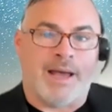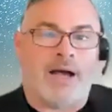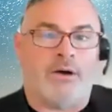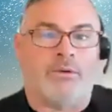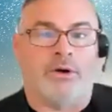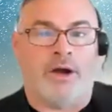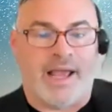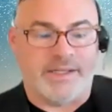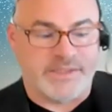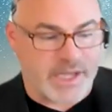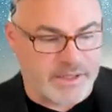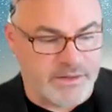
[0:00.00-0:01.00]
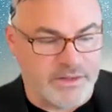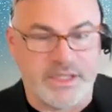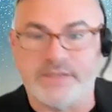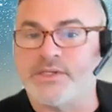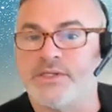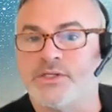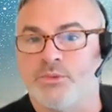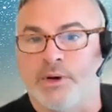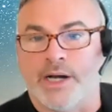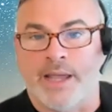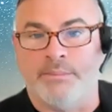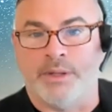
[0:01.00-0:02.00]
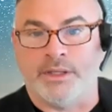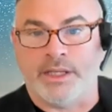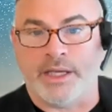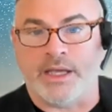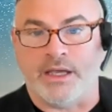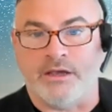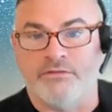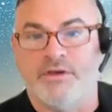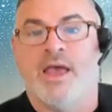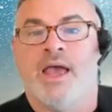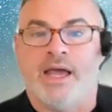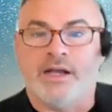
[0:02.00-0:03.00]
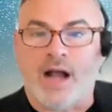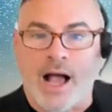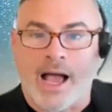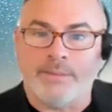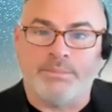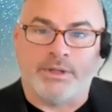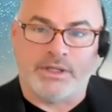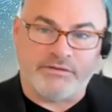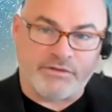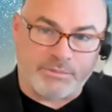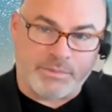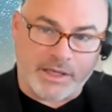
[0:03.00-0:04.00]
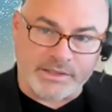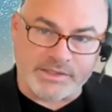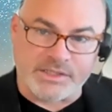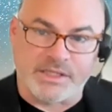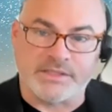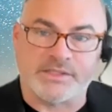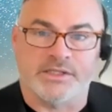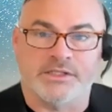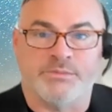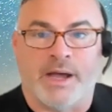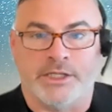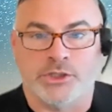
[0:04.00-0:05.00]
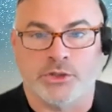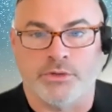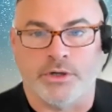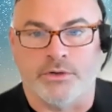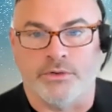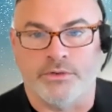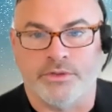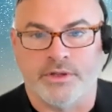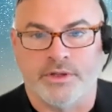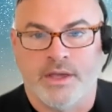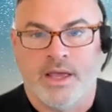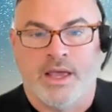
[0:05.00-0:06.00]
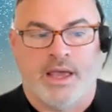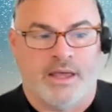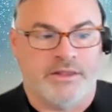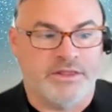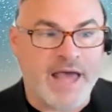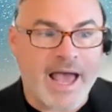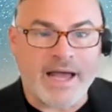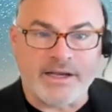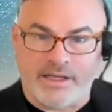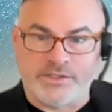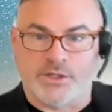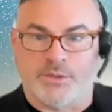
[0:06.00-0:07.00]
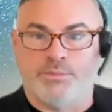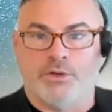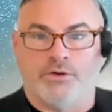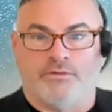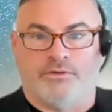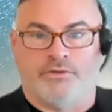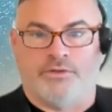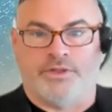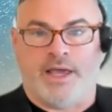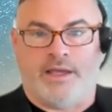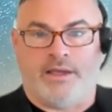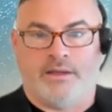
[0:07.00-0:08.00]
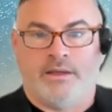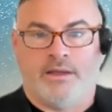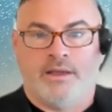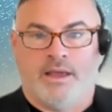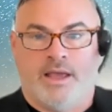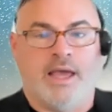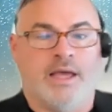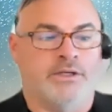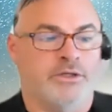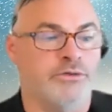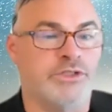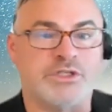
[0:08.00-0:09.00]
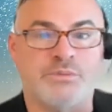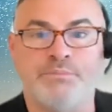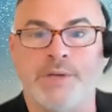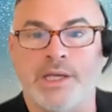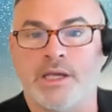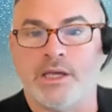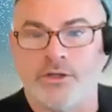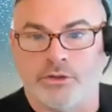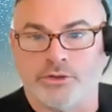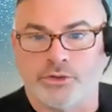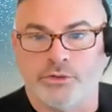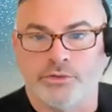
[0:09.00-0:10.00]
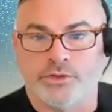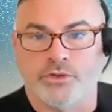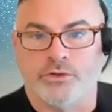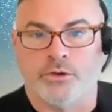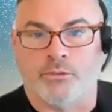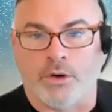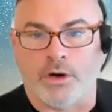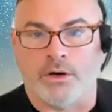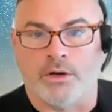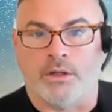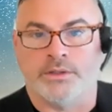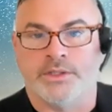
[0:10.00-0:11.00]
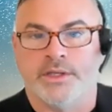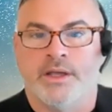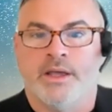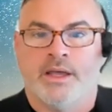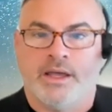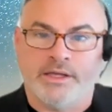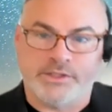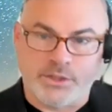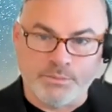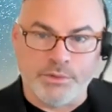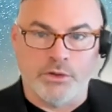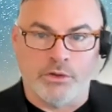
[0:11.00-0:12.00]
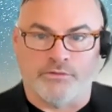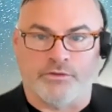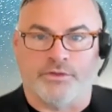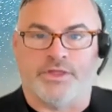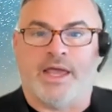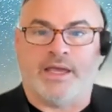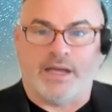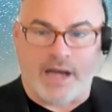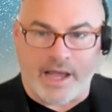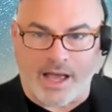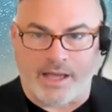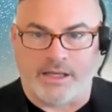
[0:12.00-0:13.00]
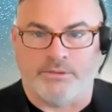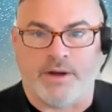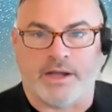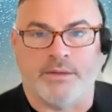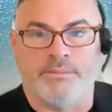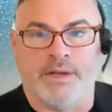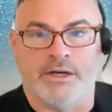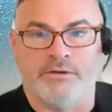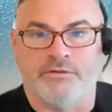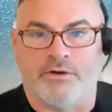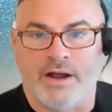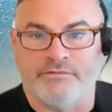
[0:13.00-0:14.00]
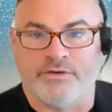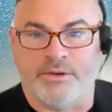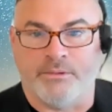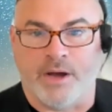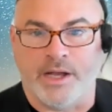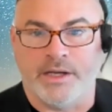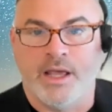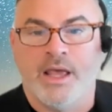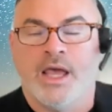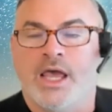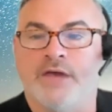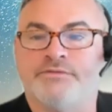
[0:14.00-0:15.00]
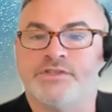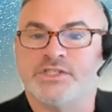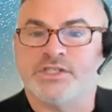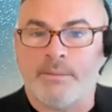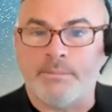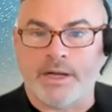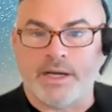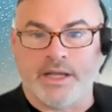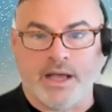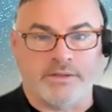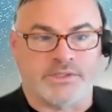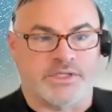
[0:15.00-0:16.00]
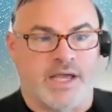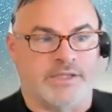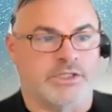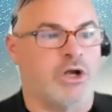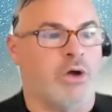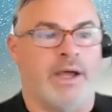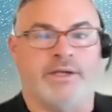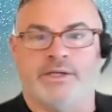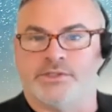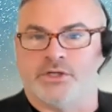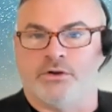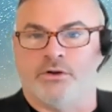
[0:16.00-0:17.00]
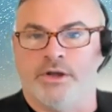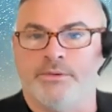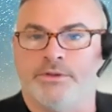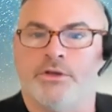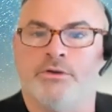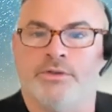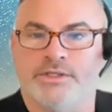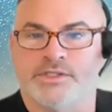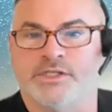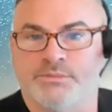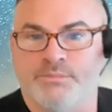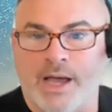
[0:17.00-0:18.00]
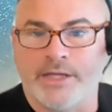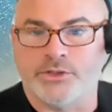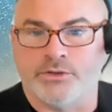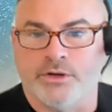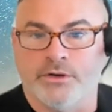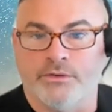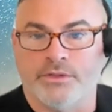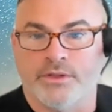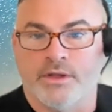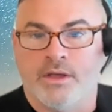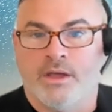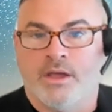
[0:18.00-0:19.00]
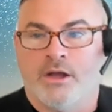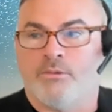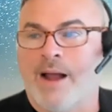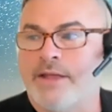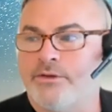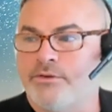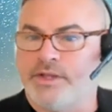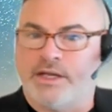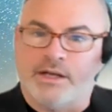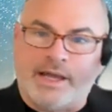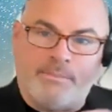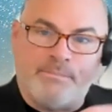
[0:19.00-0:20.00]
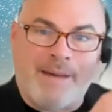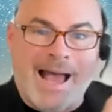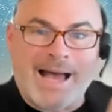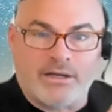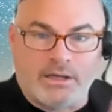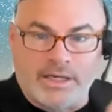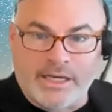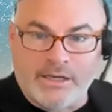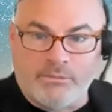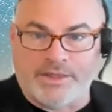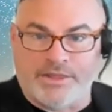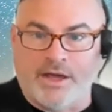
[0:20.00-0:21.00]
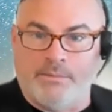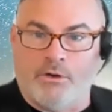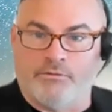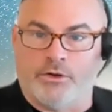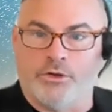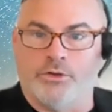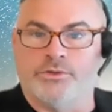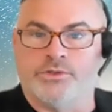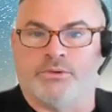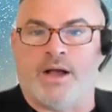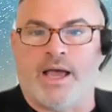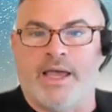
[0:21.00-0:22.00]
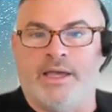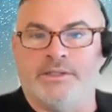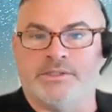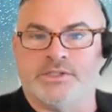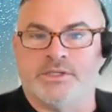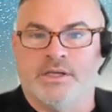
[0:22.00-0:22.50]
power and saying, "This is what I believe, and I believe it because this is my truth," that is a beautiful thing. And you speaking your truth to the world is a beautiful thing. And I highly recommend it for everyone. If somebody else says, no, I disagree with you, this is my truth, rather than like battling with them over who's right,